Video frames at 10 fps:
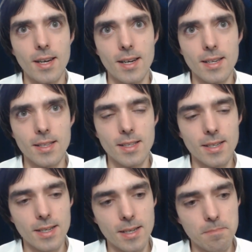and
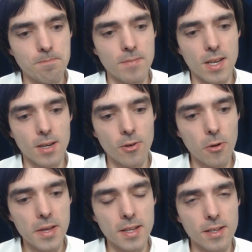
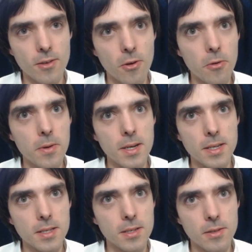
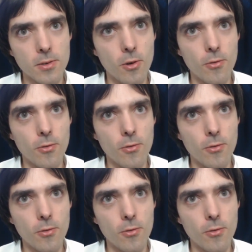go